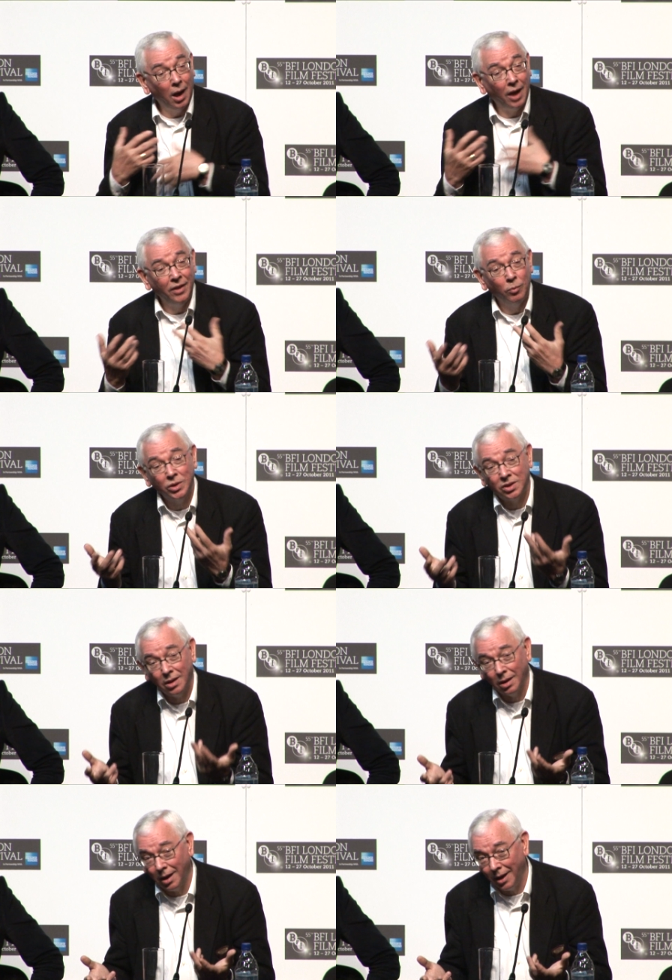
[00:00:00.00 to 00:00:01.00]
and then we
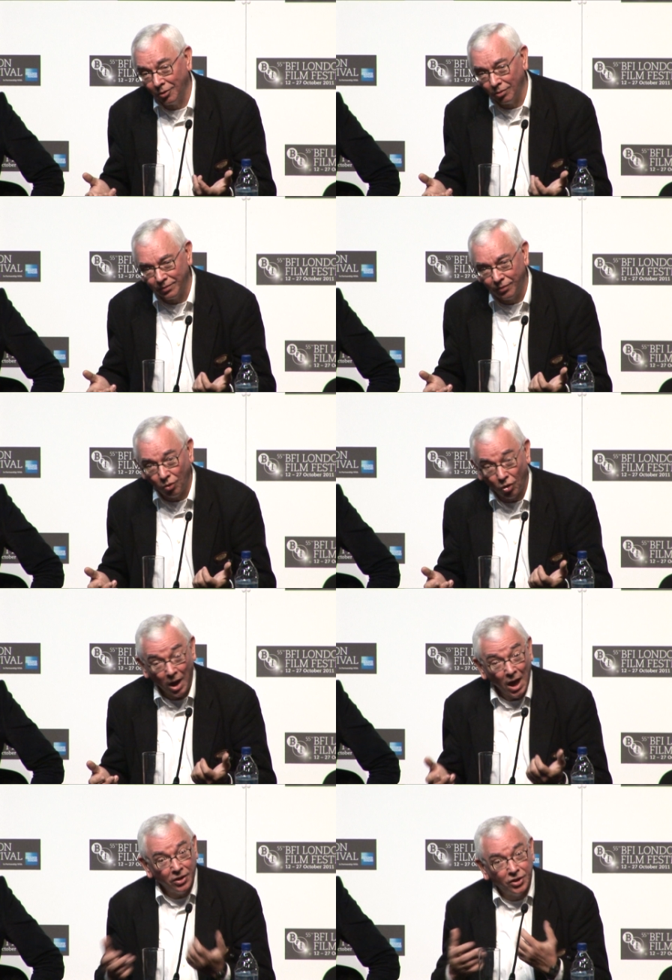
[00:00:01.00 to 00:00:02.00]
see her lying on the floor,
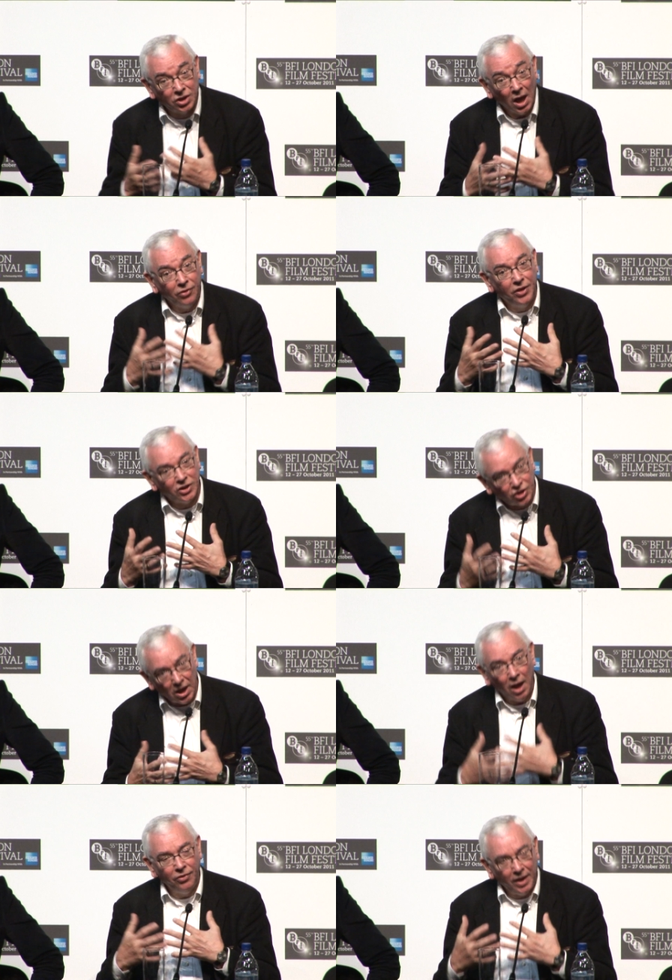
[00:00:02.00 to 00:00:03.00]
there's